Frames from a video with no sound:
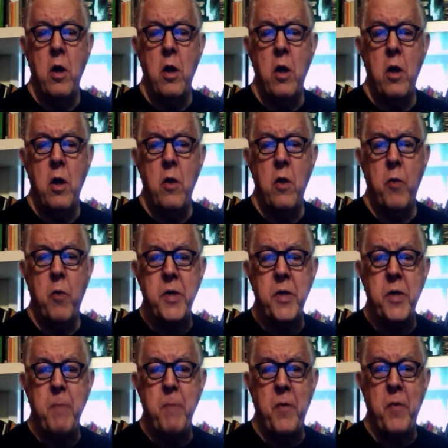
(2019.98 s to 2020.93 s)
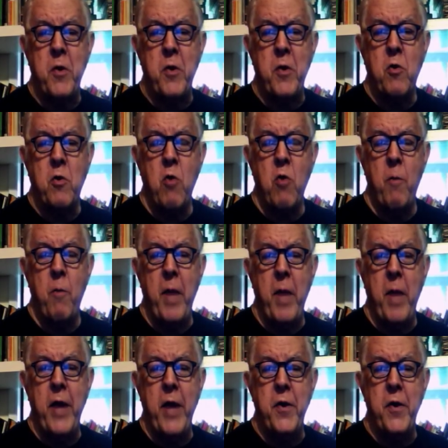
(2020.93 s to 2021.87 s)
you would expect that
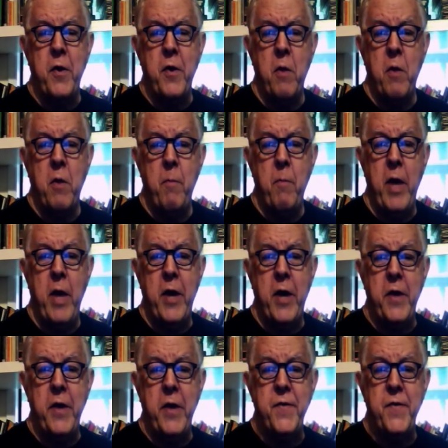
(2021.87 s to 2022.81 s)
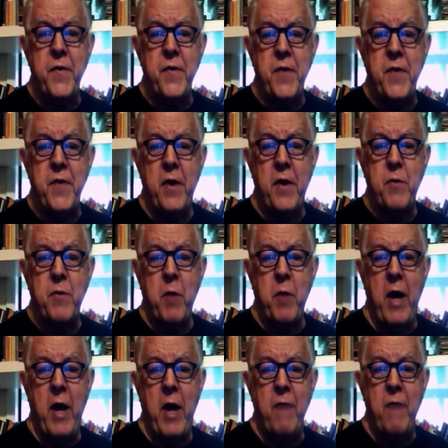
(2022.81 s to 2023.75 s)
Cro-Magnon man and his descendants would
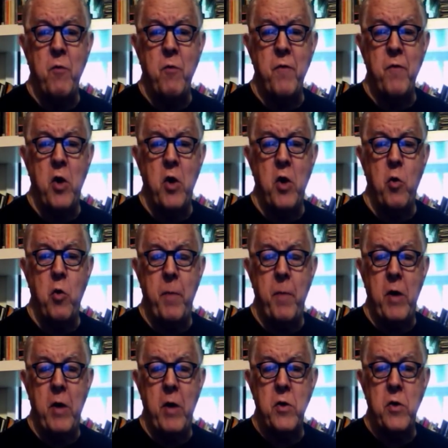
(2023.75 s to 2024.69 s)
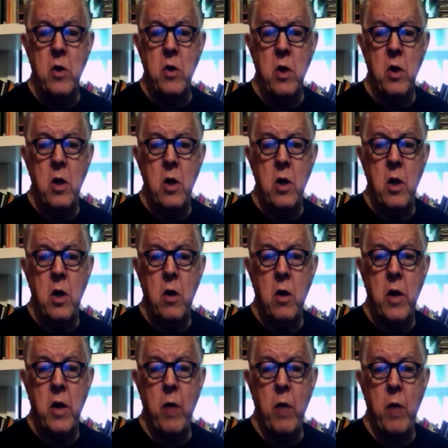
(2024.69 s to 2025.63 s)
have to have known about,
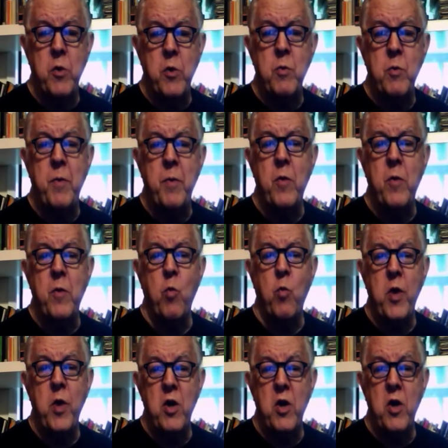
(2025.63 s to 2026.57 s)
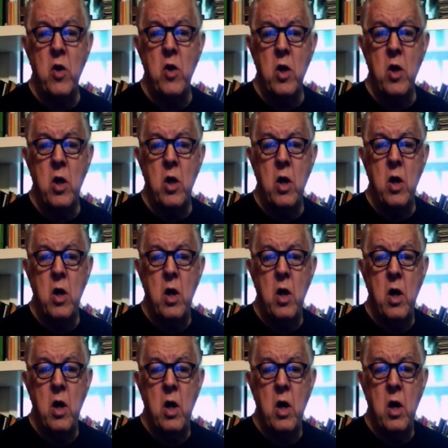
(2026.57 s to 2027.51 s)
okay, which would be the wheel,
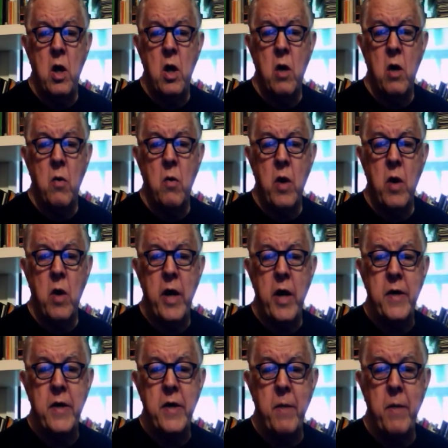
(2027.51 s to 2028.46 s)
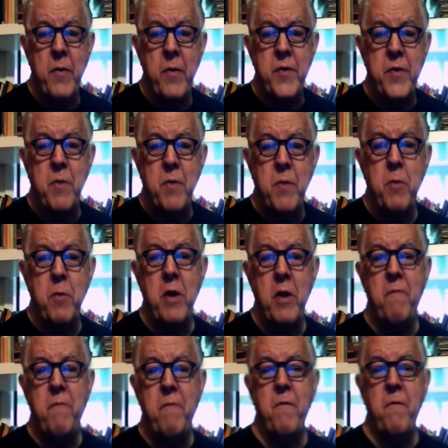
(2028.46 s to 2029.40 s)
right? I mean, this completely
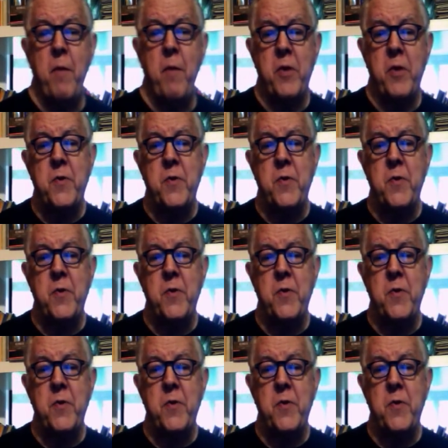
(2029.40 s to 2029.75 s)
flummoxed